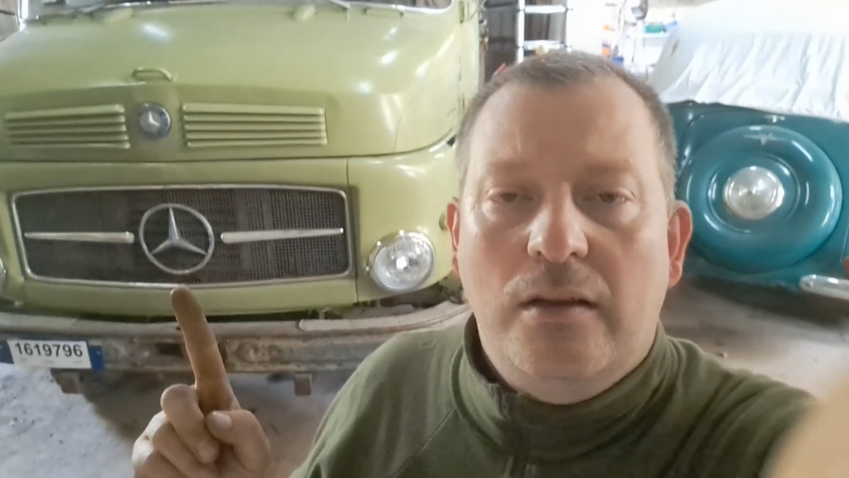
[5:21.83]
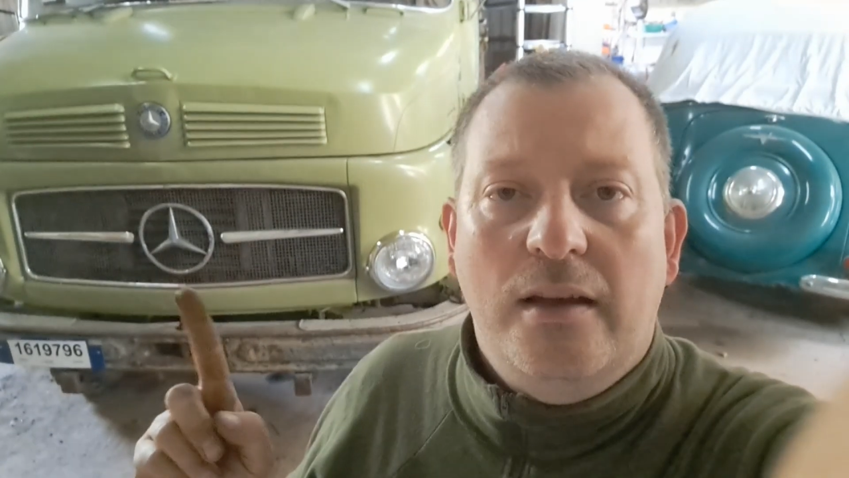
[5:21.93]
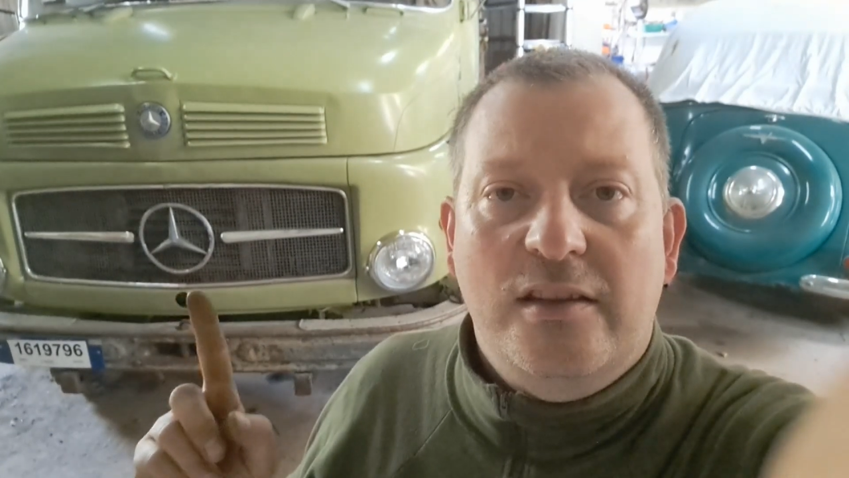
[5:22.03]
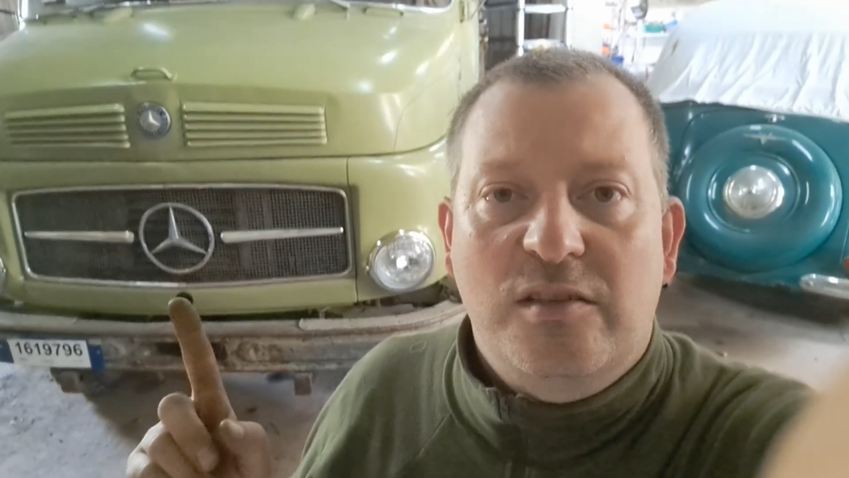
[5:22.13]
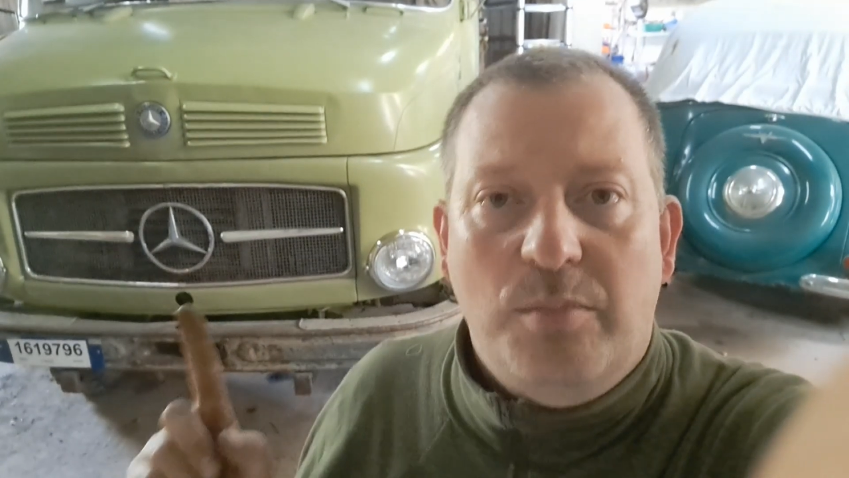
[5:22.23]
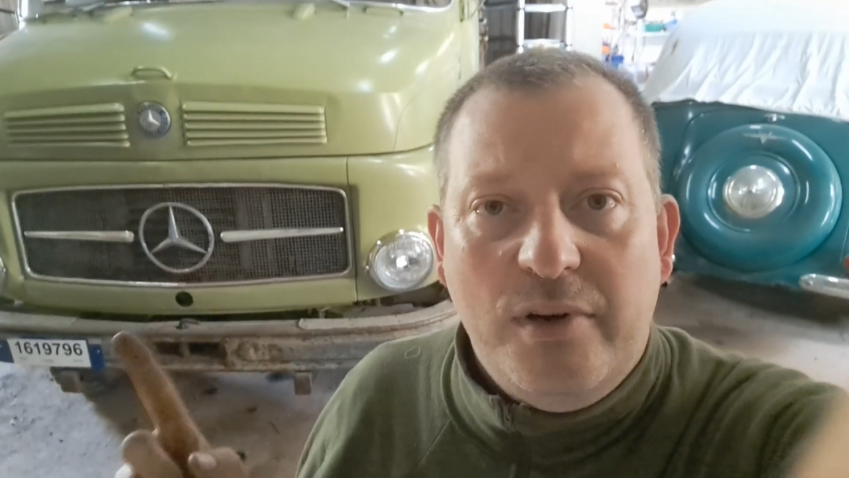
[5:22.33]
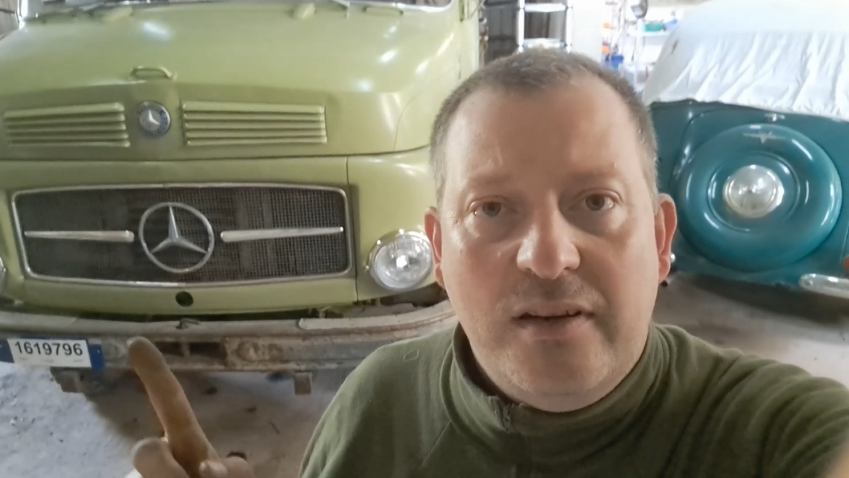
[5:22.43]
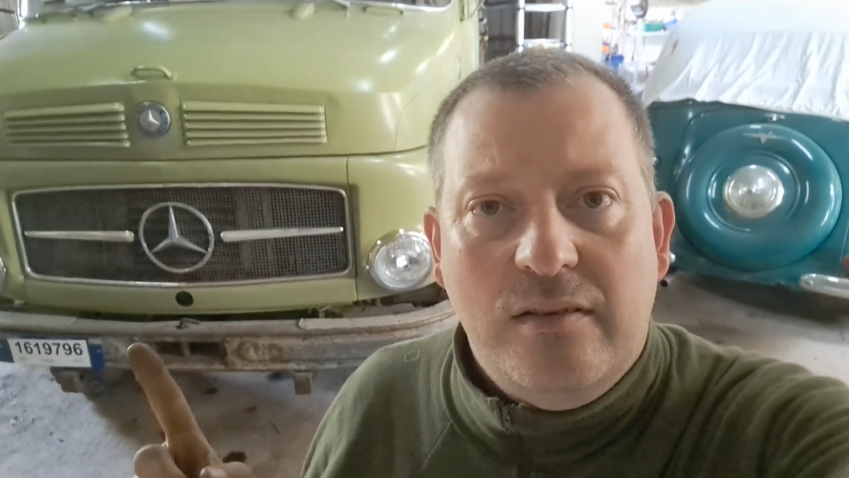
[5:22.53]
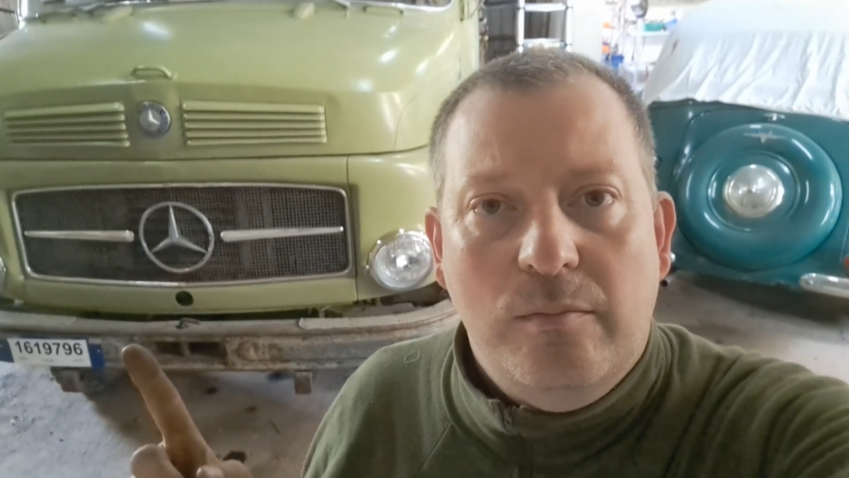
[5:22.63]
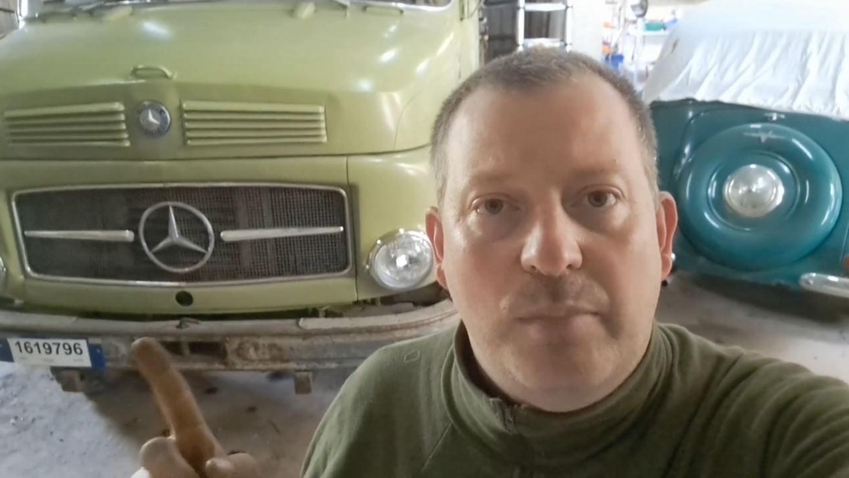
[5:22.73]
has a
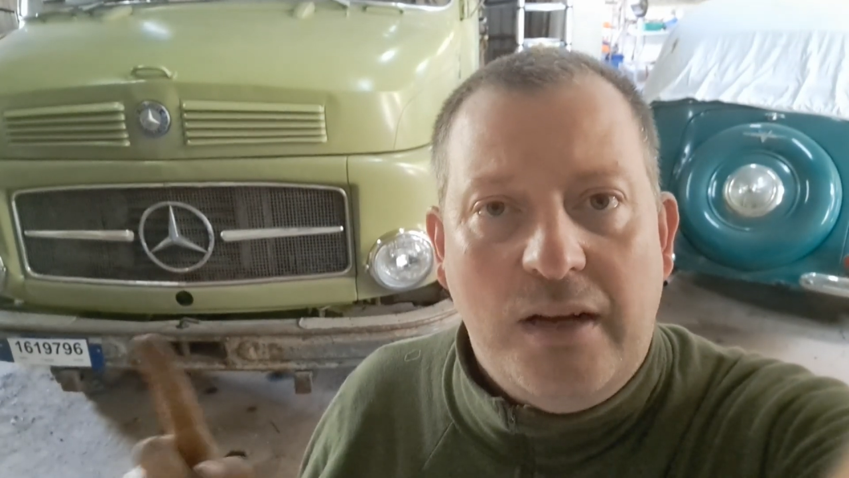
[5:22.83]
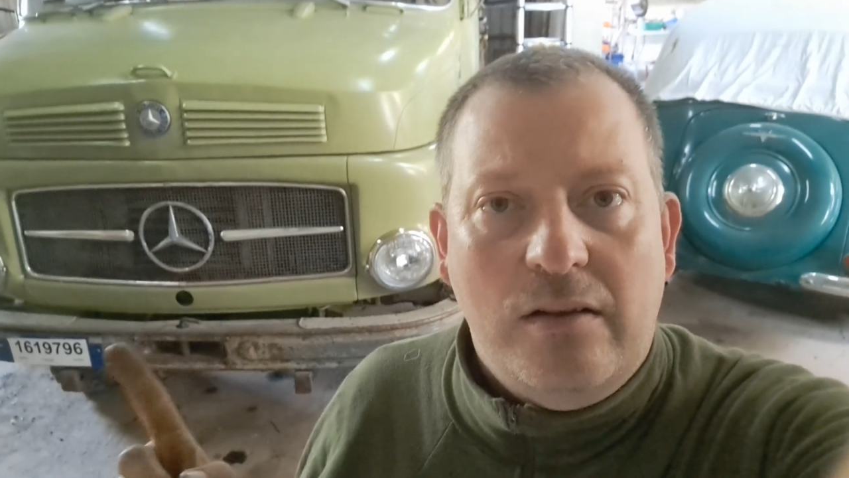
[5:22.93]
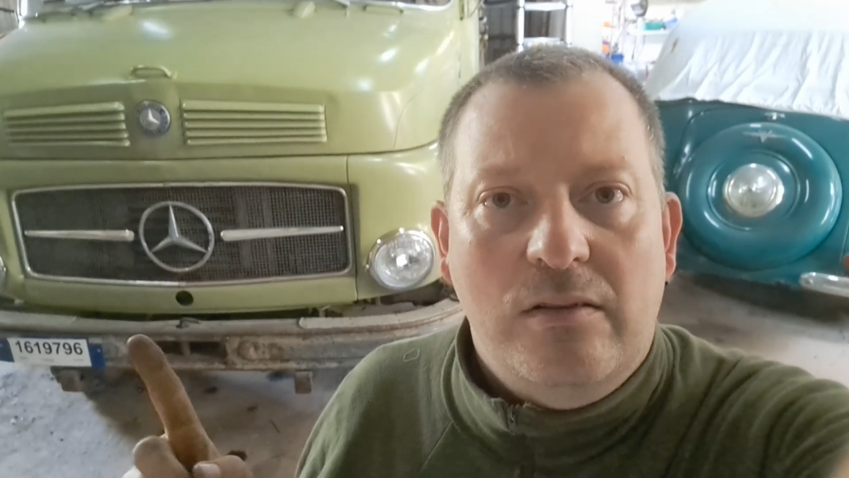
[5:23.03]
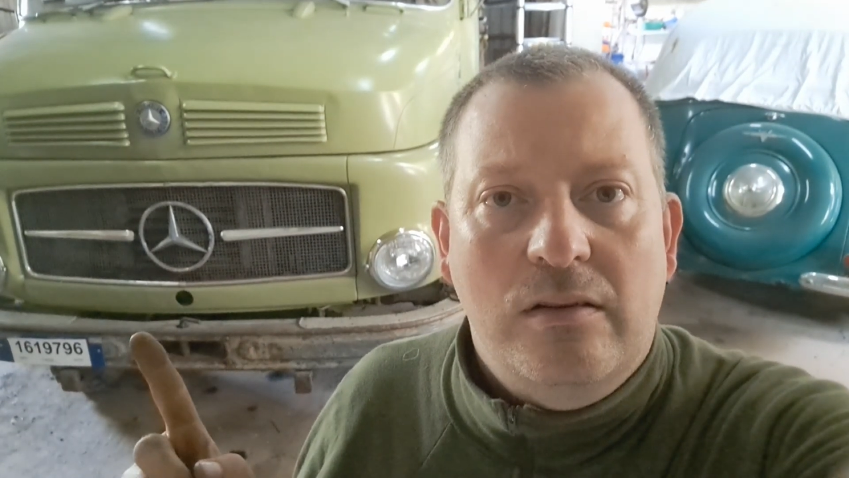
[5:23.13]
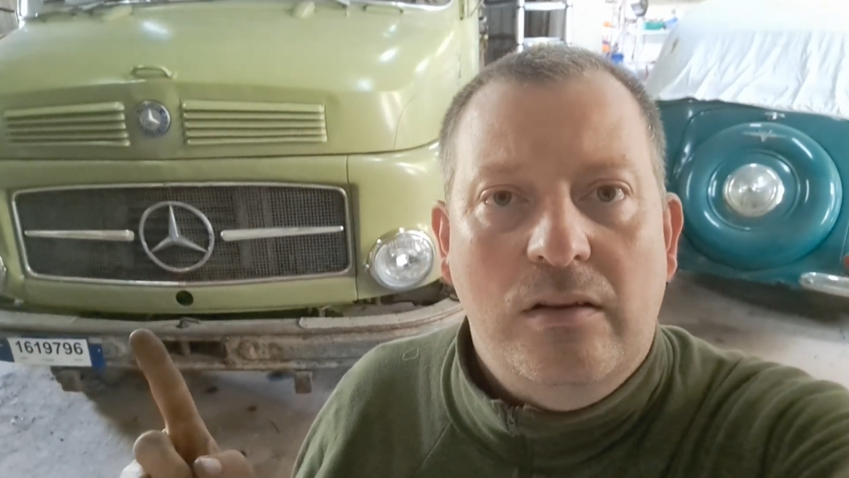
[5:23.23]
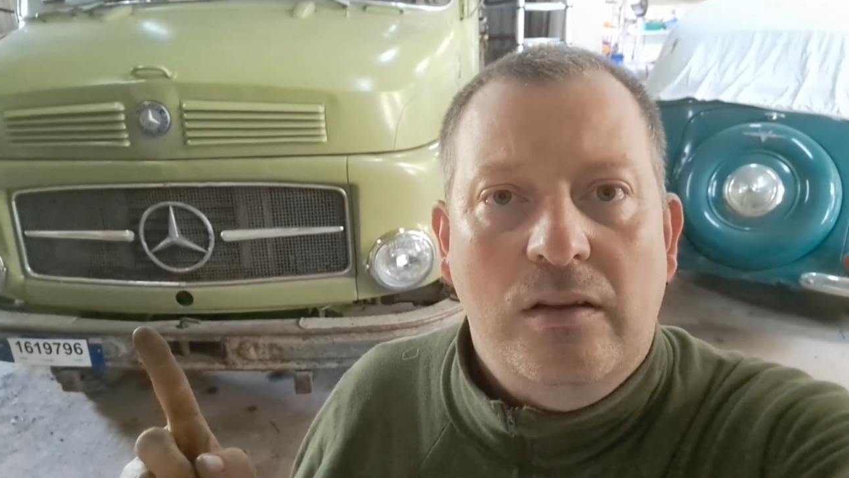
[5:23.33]
brake pedal